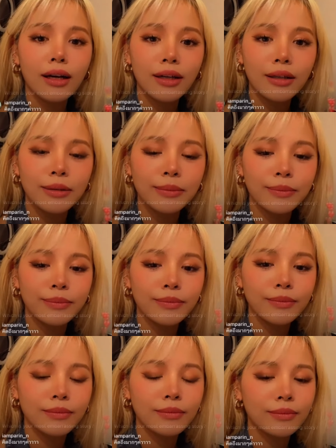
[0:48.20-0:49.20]

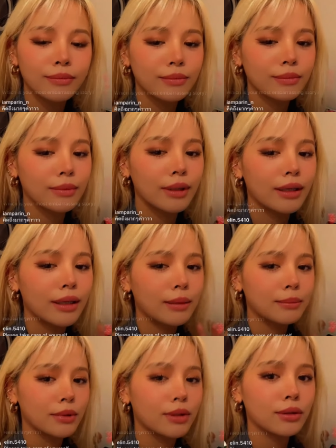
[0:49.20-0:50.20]

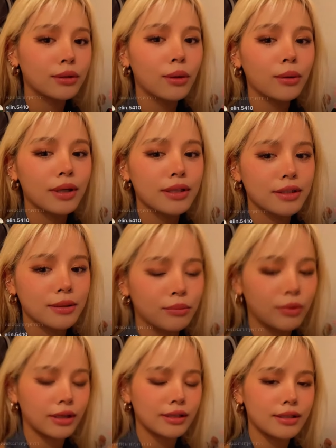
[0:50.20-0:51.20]
gonna go get
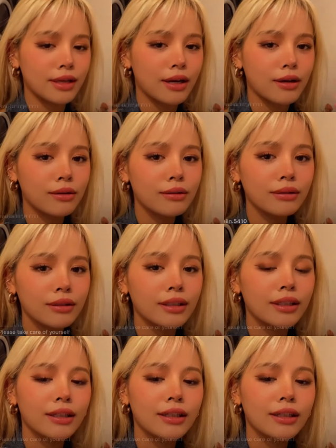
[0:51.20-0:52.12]
some rest now.